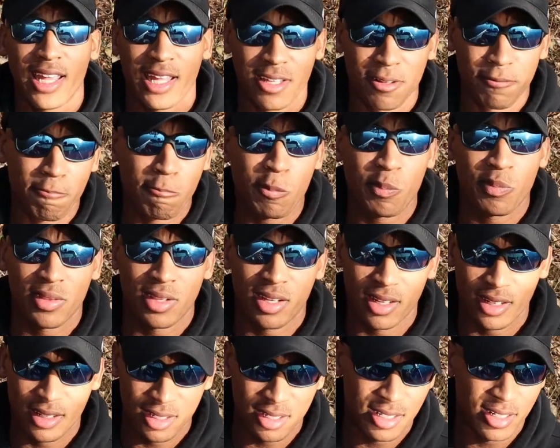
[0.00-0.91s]
a
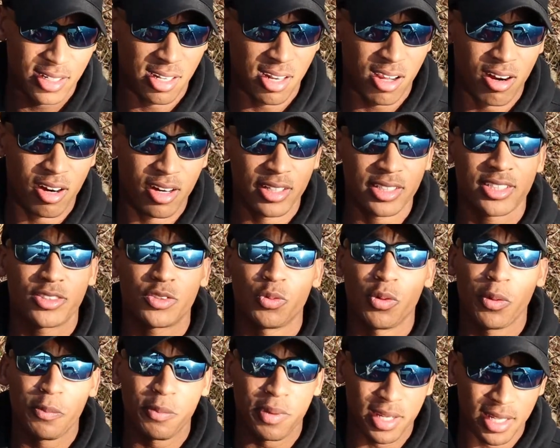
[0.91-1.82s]
large
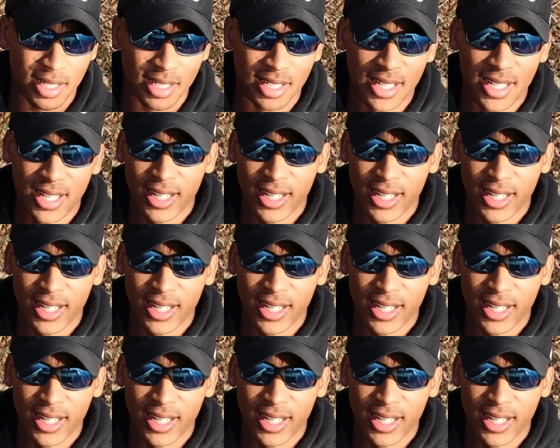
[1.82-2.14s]
swim bait.